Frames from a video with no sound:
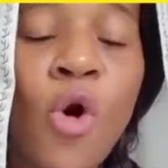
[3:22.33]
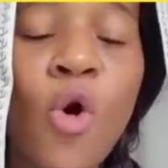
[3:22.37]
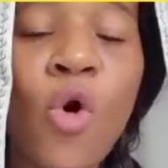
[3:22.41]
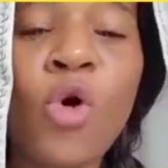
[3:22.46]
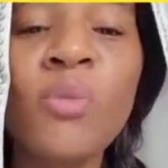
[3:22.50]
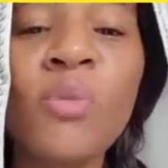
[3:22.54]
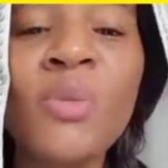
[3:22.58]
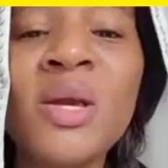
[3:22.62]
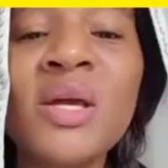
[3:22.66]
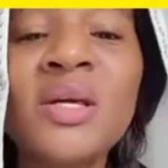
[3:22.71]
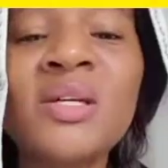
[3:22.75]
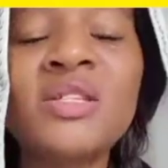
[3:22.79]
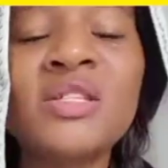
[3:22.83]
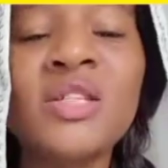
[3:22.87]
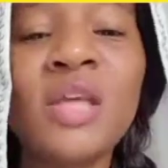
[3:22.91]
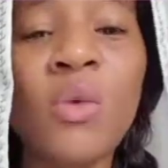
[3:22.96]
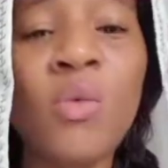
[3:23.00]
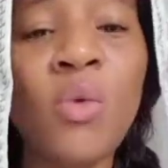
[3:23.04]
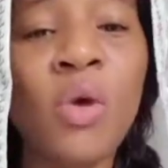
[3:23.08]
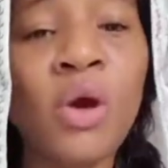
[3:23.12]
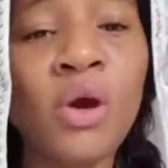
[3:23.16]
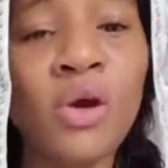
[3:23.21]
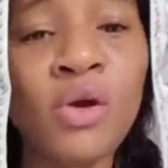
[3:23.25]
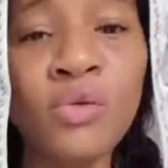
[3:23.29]
or because they
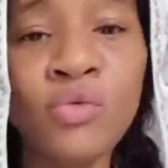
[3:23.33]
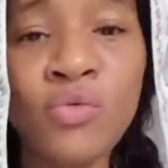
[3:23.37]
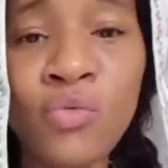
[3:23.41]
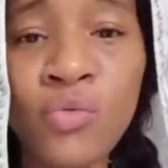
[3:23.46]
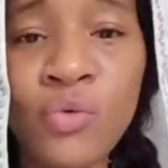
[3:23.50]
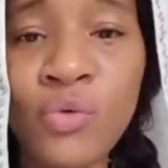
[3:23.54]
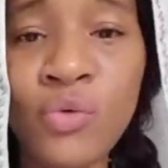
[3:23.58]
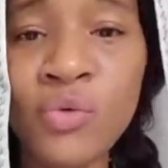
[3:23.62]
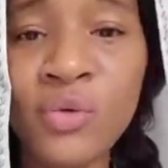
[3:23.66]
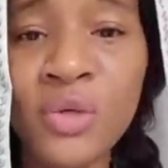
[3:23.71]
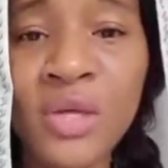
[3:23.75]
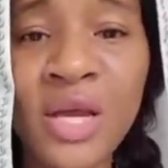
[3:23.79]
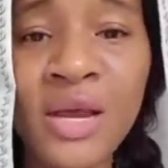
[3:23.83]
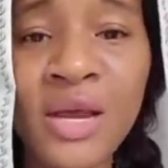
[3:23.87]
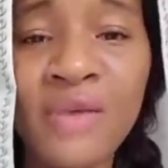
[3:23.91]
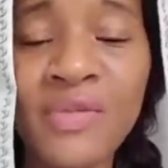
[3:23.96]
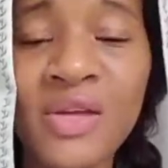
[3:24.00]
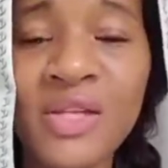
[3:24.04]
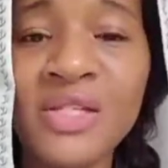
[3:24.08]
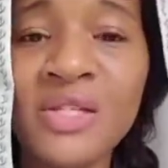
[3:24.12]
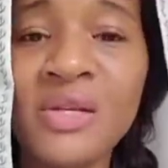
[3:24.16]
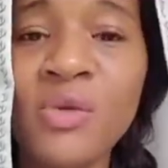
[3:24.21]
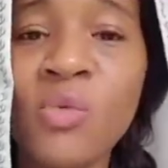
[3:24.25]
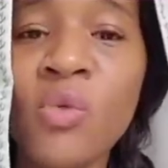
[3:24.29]
were unruly and
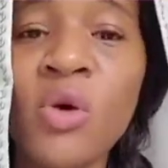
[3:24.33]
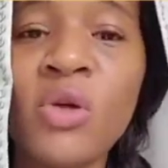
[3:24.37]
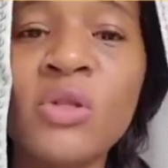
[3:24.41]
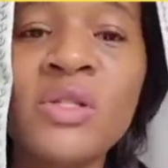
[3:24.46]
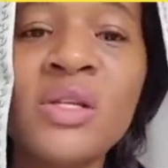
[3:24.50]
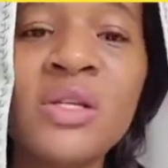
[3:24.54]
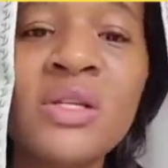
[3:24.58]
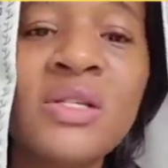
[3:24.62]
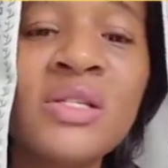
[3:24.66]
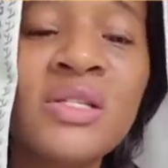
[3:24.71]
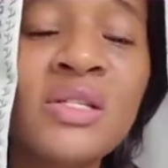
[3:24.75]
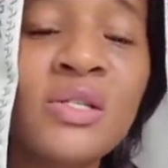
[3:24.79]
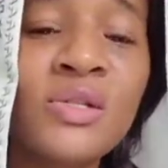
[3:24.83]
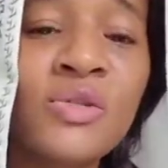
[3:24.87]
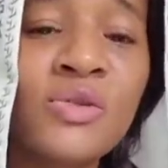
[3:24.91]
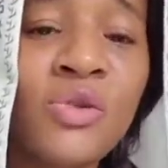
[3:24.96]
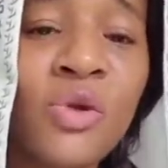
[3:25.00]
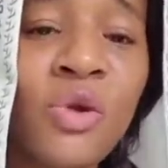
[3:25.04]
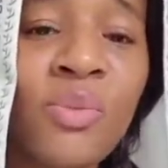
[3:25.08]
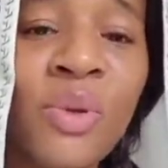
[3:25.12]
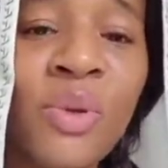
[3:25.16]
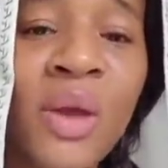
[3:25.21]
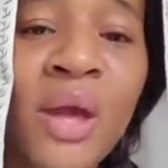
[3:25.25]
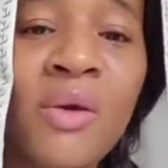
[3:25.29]
they didn't want to listen to
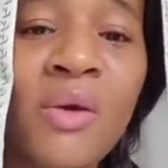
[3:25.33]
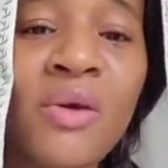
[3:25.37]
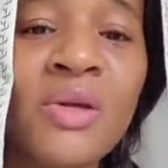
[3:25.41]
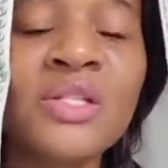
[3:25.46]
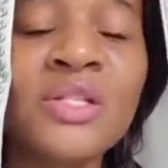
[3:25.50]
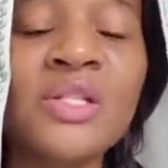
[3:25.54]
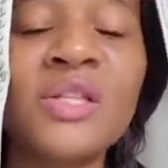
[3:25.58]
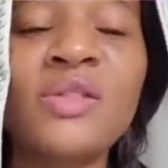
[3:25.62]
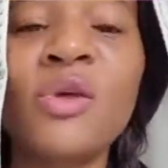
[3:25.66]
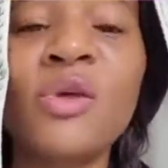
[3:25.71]
their parents,